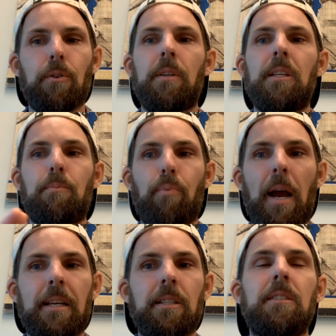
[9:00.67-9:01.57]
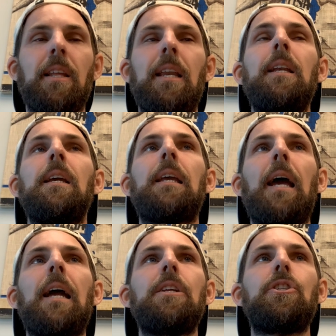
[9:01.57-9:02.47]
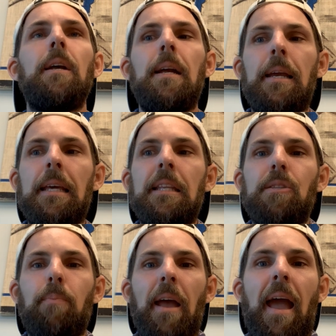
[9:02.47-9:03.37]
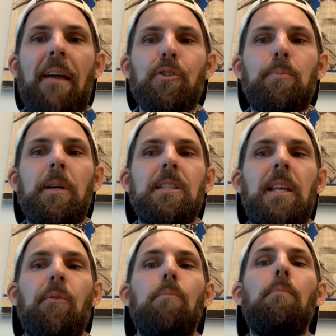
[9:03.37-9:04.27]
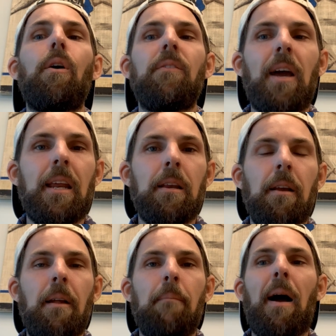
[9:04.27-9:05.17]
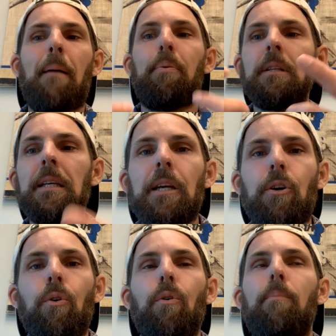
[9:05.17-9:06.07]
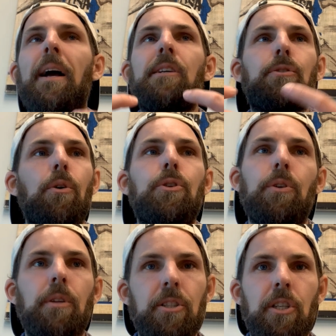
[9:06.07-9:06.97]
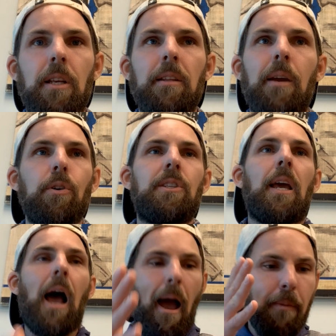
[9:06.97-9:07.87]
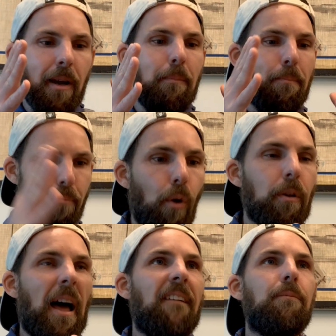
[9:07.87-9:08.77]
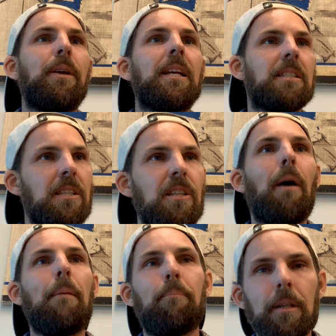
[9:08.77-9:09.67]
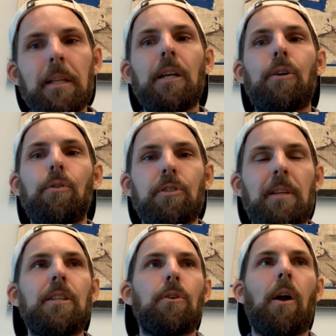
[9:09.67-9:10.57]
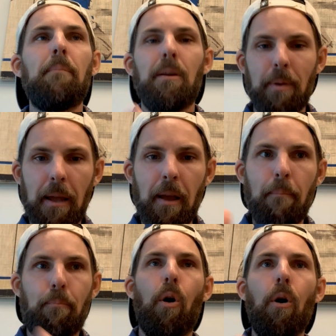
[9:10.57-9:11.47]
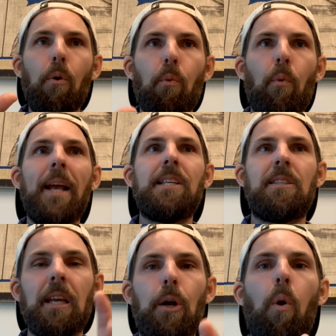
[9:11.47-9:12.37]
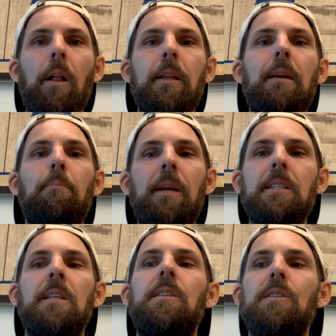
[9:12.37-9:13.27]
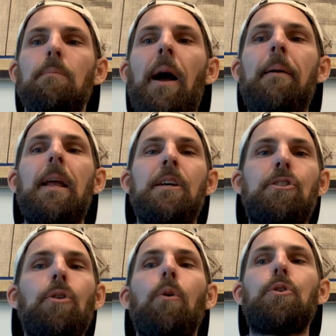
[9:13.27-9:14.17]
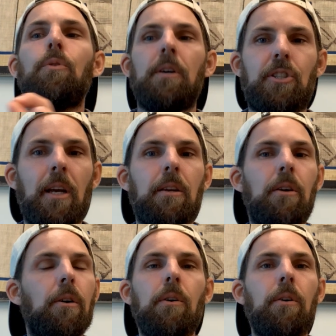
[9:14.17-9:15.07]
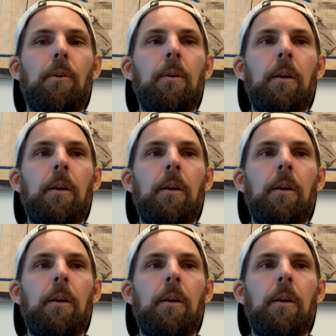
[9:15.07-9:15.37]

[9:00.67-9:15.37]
or in these practices. They didn't engage in these behaviors because they were motivated by a political or by a social agenda. They weren't saying, I'm going to be pro-life because this is my political stance, or I'm going to be pro-race equality because this is my social agenda. No.